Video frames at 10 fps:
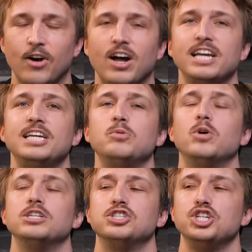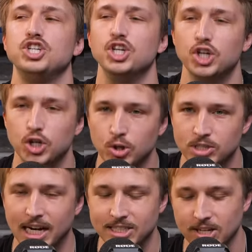era, he was
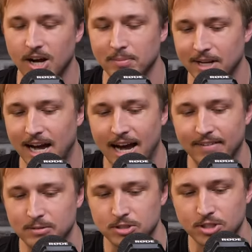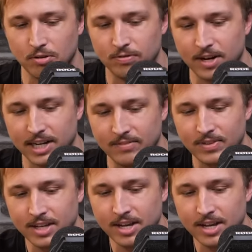huge. huge. I saw him live; he was so funny.